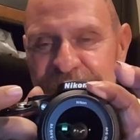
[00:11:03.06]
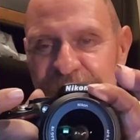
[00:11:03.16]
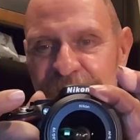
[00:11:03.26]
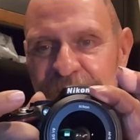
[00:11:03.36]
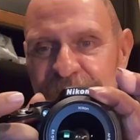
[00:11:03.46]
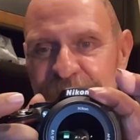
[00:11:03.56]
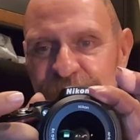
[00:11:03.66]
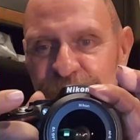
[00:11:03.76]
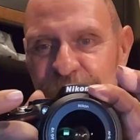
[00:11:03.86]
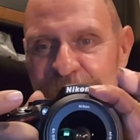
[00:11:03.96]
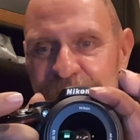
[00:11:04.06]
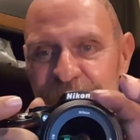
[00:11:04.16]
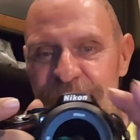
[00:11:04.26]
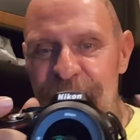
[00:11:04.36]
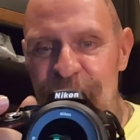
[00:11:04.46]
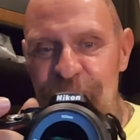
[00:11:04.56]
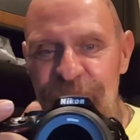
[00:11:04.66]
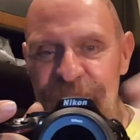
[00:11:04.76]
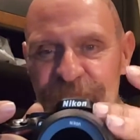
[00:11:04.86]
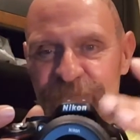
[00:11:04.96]
size, ground to the
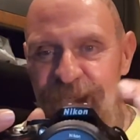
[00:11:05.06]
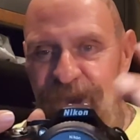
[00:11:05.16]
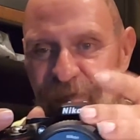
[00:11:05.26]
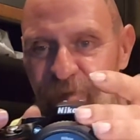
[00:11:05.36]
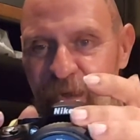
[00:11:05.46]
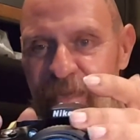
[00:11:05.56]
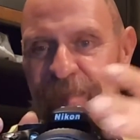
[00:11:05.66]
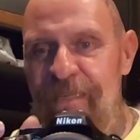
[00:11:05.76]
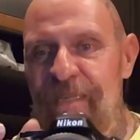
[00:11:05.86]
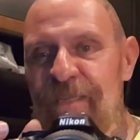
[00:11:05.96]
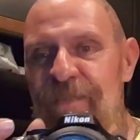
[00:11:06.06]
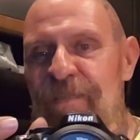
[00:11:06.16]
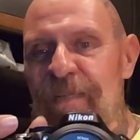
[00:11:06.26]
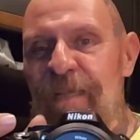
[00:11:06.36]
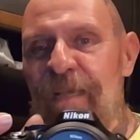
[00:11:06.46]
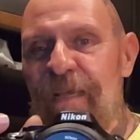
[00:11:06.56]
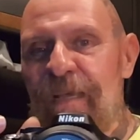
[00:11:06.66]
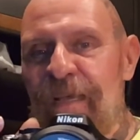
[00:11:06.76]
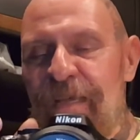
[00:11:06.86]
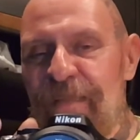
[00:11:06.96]
precision that they grind these,
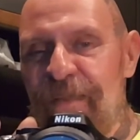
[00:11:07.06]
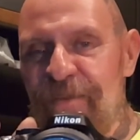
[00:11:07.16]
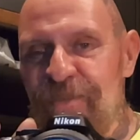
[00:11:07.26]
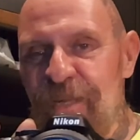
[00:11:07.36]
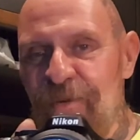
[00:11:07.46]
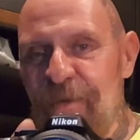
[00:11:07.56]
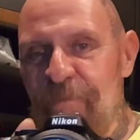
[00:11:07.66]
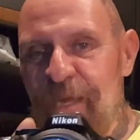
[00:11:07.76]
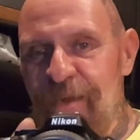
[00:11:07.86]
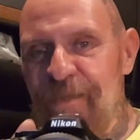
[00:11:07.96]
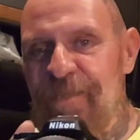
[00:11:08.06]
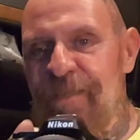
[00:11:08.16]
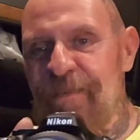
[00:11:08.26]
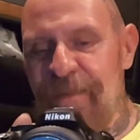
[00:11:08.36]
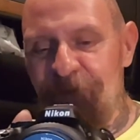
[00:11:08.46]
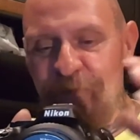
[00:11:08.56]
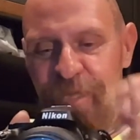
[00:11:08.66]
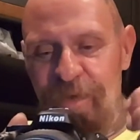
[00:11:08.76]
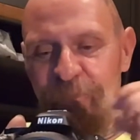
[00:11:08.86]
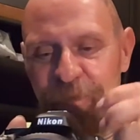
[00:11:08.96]
there's no comparison. You
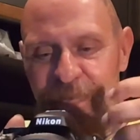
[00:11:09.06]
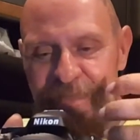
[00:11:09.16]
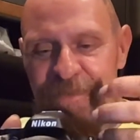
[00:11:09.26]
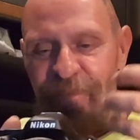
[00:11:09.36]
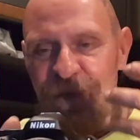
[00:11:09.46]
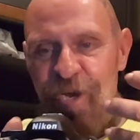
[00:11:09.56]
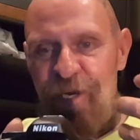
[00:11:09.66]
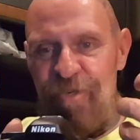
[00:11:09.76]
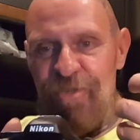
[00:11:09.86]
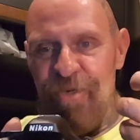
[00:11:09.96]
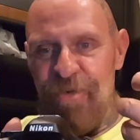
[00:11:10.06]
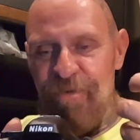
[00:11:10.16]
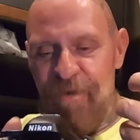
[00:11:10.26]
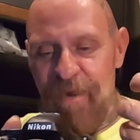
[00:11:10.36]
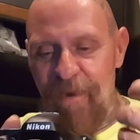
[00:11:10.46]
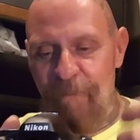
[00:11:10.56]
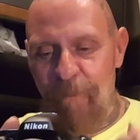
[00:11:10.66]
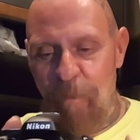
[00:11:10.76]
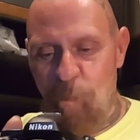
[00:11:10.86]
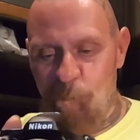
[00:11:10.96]
know, plus the larger, um,
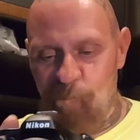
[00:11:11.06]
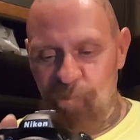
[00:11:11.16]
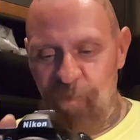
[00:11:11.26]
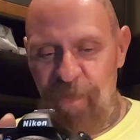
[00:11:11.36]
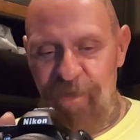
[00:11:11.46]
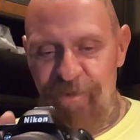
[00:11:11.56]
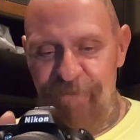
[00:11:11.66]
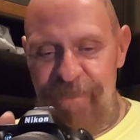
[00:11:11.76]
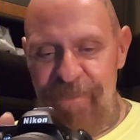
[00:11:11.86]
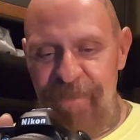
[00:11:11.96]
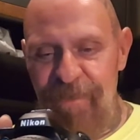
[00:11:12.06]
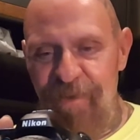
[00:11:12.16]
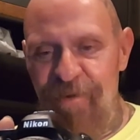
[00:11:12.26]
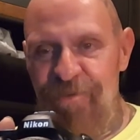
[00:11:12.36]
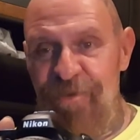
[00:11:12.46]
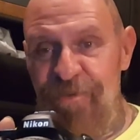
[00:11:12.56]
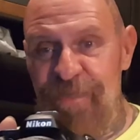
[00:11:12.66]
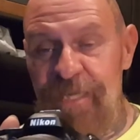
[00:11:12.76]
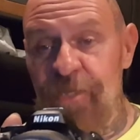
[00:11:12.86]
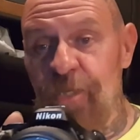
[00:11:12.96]
you know, they're physically larger
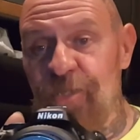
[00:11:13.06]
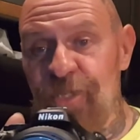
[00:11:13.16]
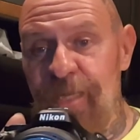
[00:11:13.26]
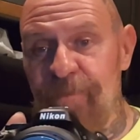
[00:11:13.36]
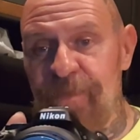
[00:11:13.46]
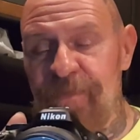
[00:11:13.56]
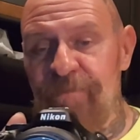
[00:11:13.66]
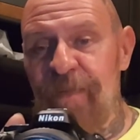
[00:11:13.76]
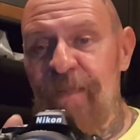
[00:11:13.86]
digital chips